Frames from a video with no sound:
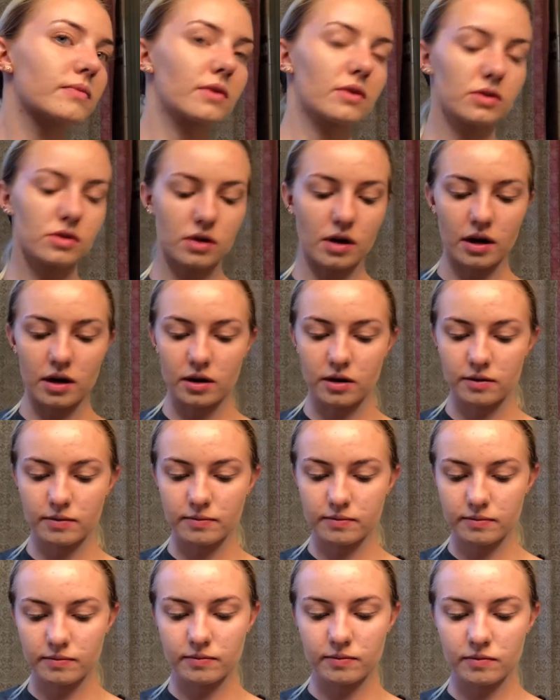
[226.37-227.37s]
just kind of
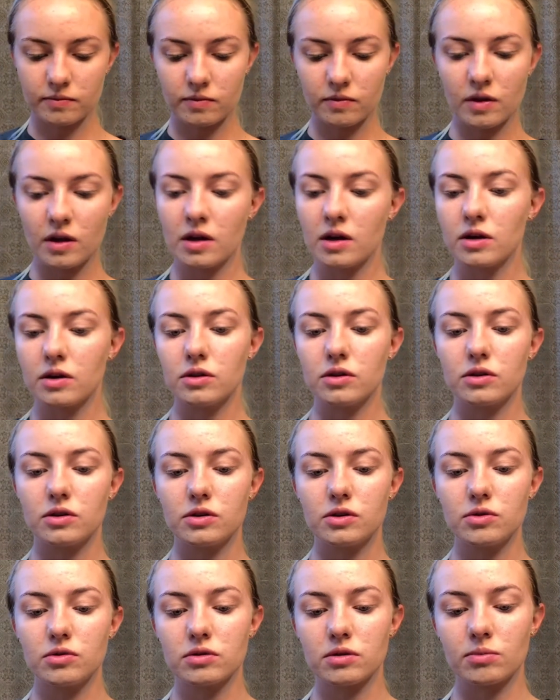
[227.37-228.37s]

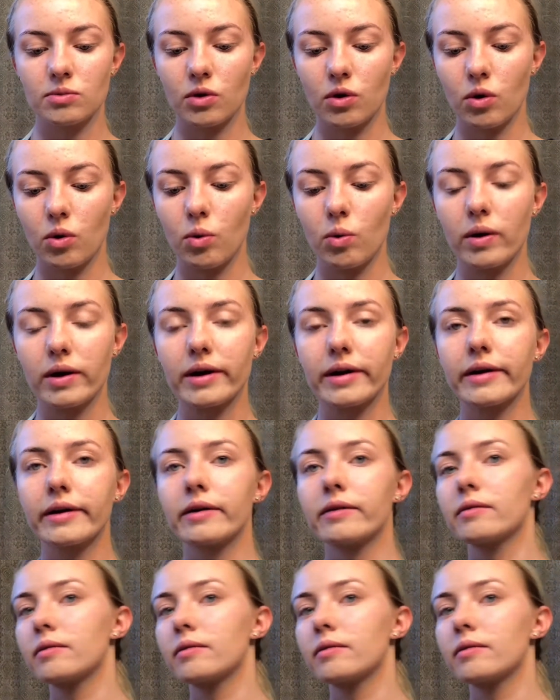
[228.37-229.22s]
do some quick